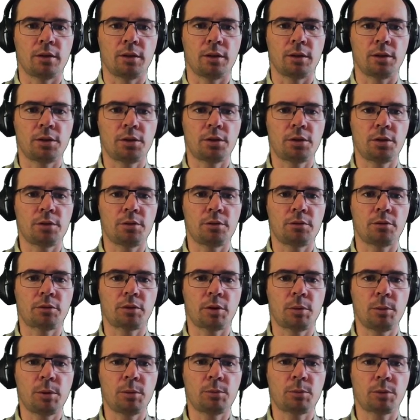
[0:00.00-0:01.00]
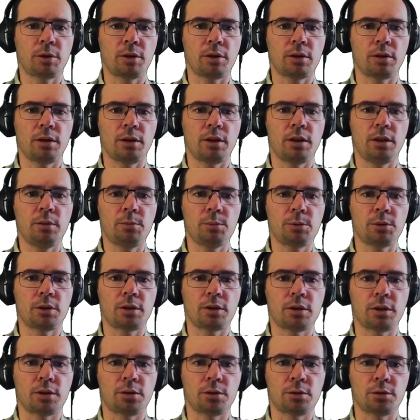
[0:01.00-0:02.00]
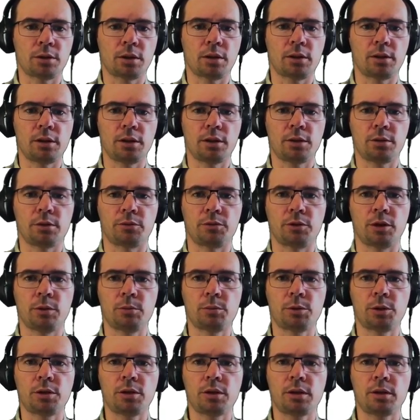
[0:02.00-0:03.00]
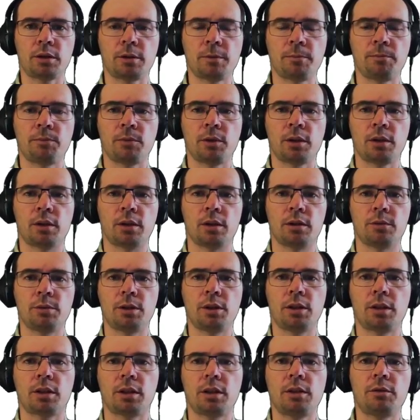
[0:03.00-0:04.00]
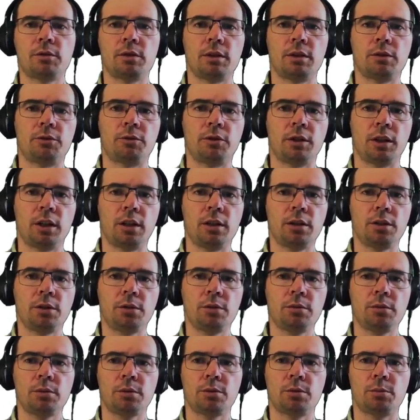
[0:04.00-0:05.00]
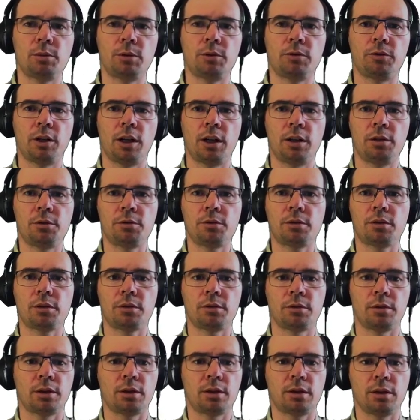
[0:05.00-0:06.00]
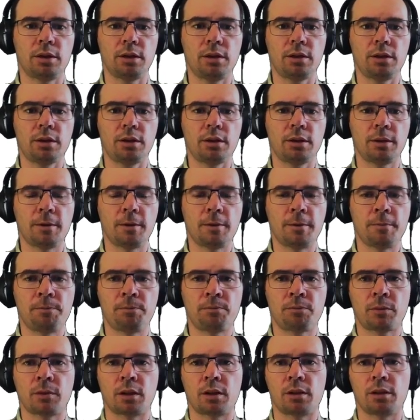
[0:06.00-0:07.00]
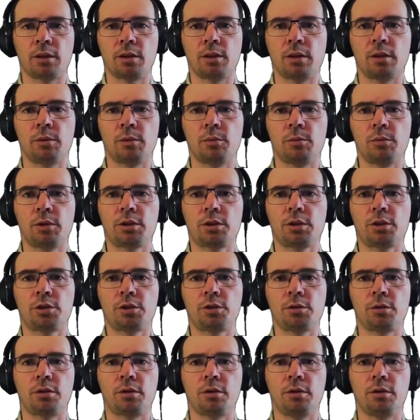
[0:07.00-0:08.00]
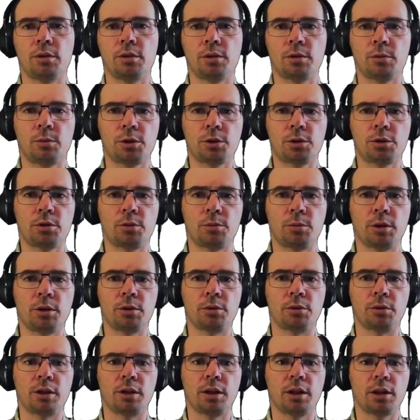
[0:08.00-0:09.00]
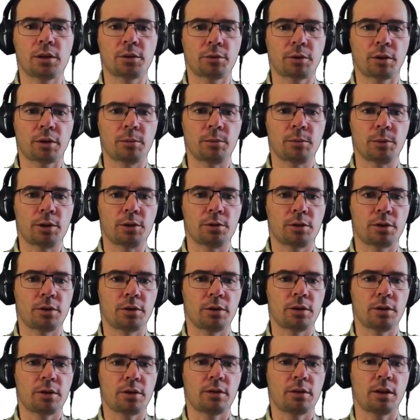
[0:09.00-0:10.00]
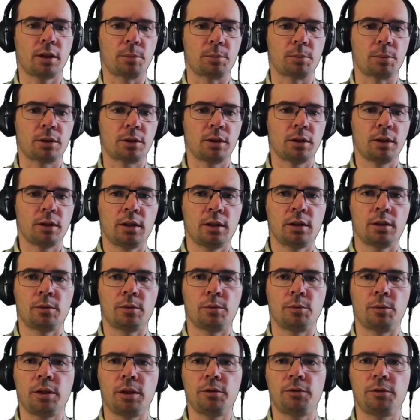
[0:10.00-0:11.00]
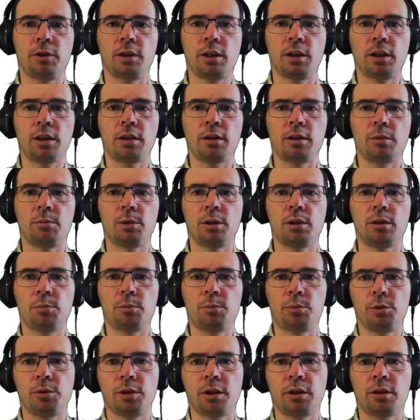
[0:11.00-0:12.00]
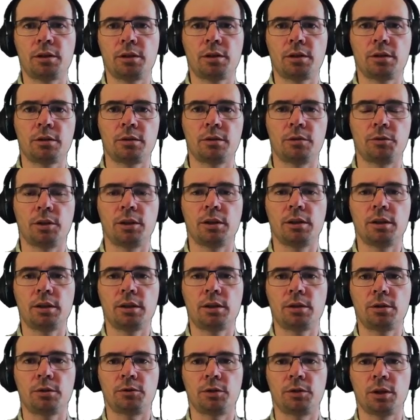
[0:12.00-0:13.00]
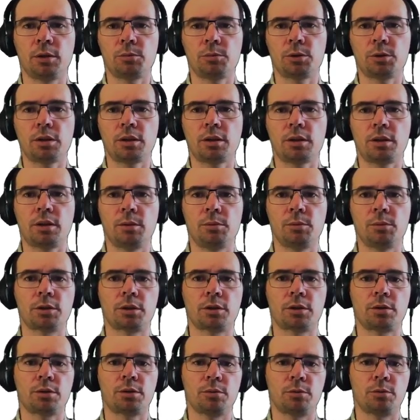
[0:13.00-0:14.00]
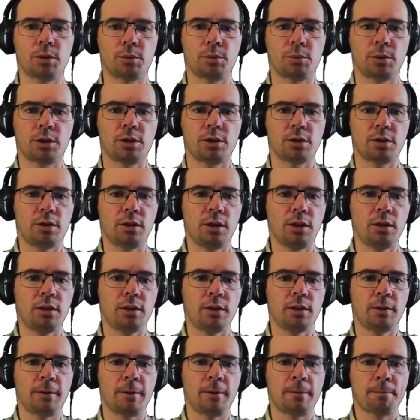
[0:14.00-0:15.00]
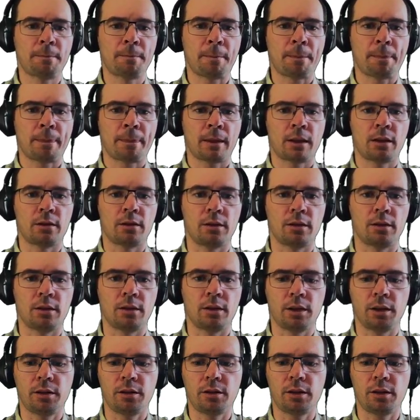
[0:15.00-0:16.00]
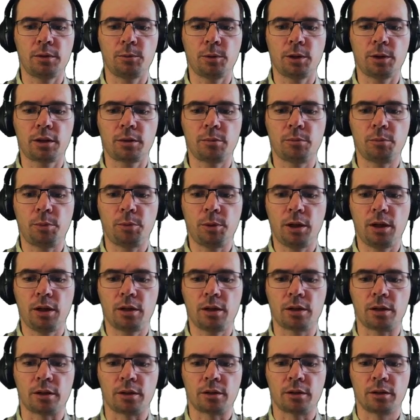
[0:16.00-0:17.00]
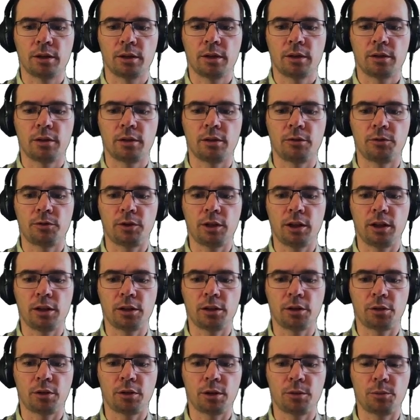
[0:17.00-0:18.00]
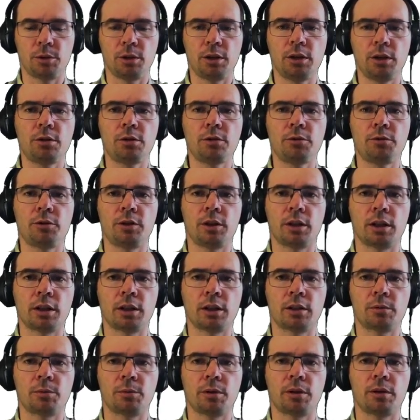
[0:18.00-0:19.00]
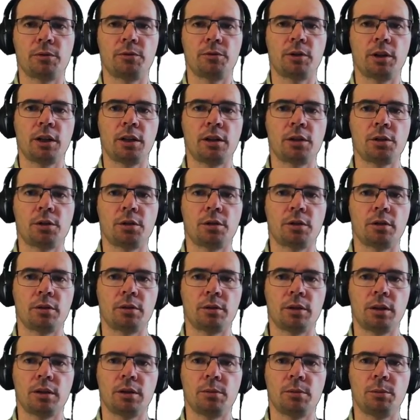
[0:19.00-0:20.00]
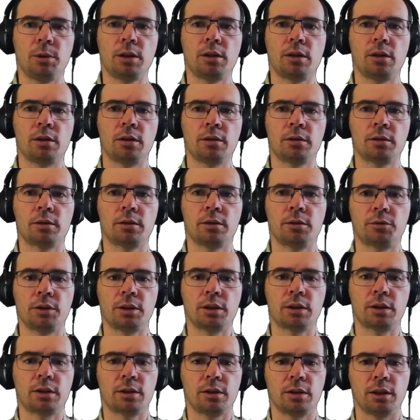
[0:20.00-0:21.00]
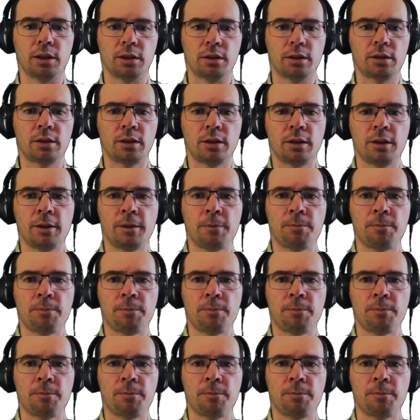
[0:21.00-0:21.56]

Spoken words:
So remember that the input is a sorted list of numbers, and we are given a value to be found on this list. What should we do? The algorithm goes in these steps. We find the middle point of the list of numbers, similar to what we just did, and then we compare the value that we need to find with the value in the middle of this list.